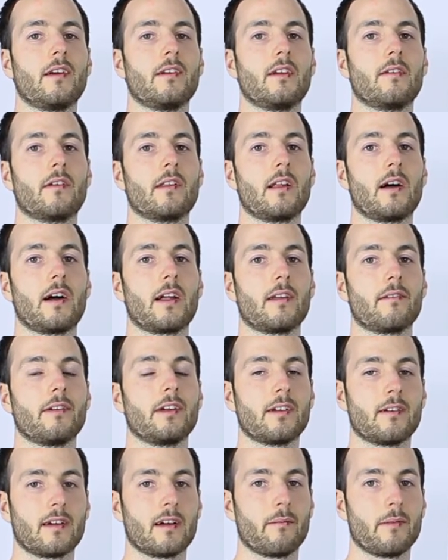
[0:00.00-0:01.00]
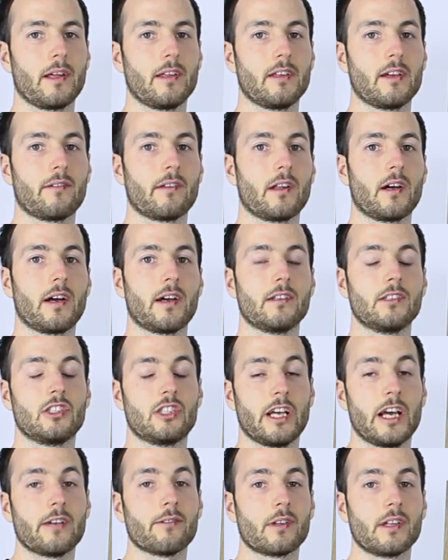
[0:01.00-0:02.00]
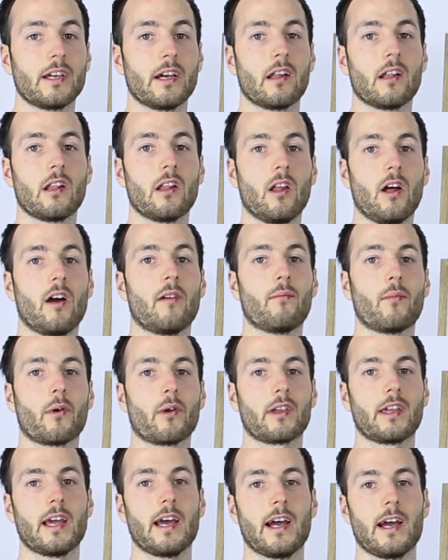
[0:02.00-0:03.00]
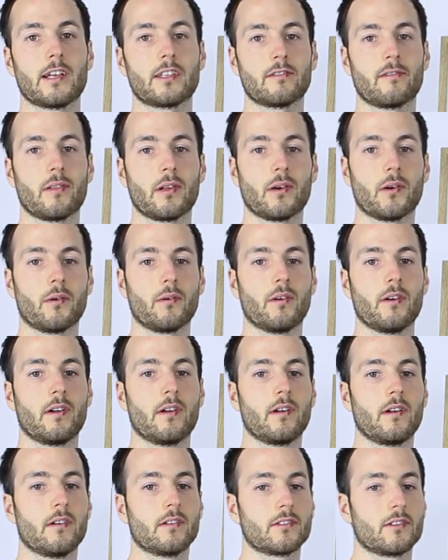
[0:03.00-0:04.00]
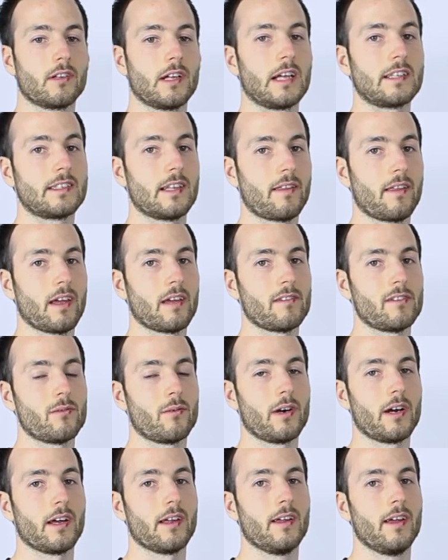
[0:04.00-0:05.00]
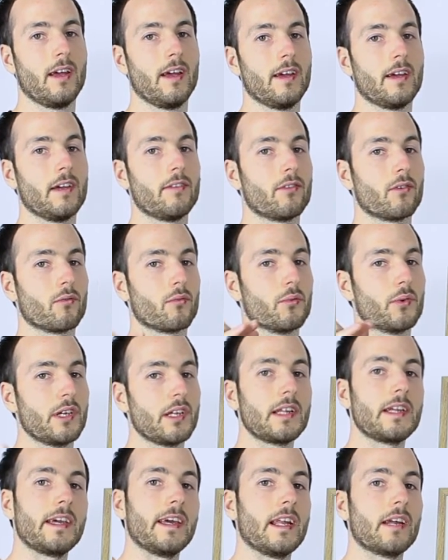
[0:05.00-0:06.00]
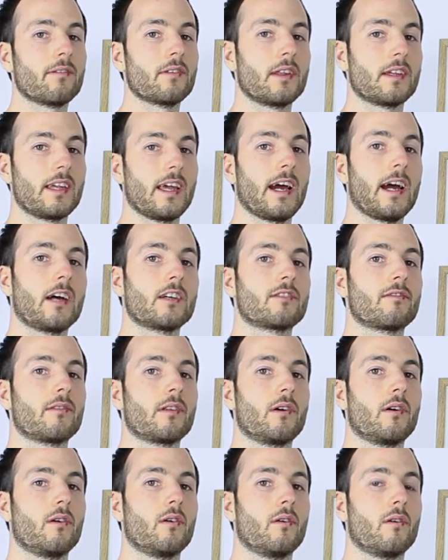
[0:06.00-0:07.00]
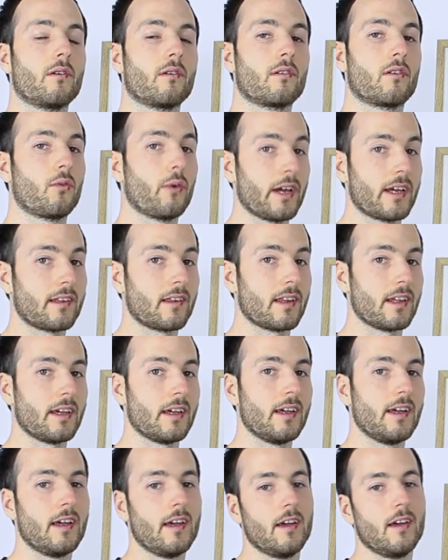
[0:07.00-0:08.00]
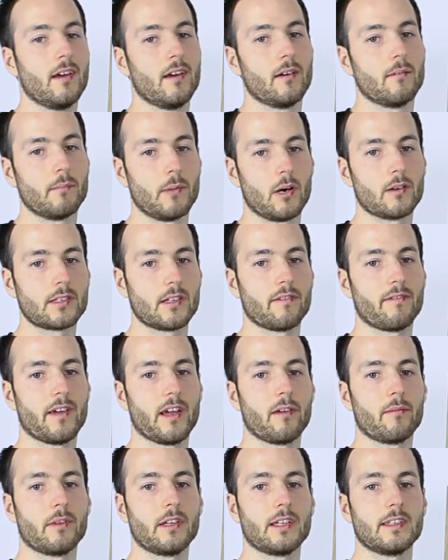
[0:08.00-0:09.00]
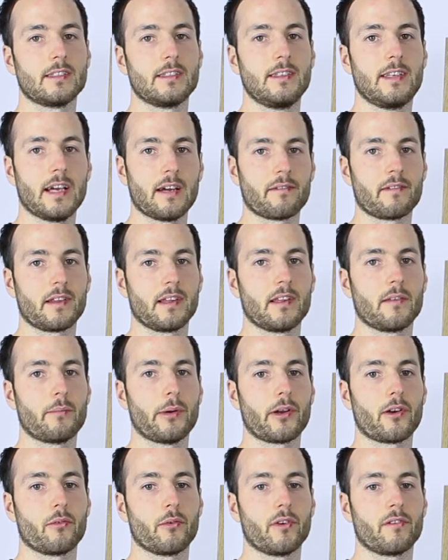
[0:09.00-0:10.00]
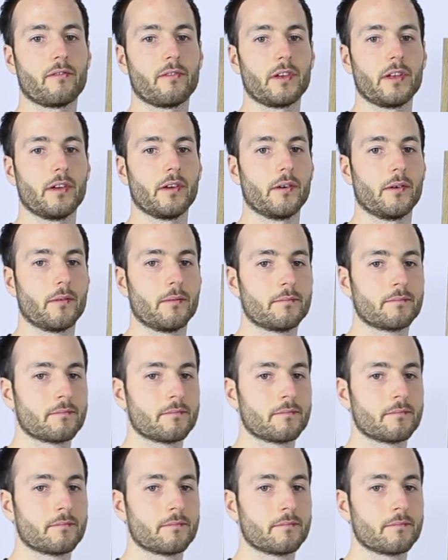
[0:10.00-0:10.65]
You have a lot of income coming in, you have generally a lot more cash flow. So that's the thing, if you're really in it for the cash flow quickly, multifamily is definitely the better route for you.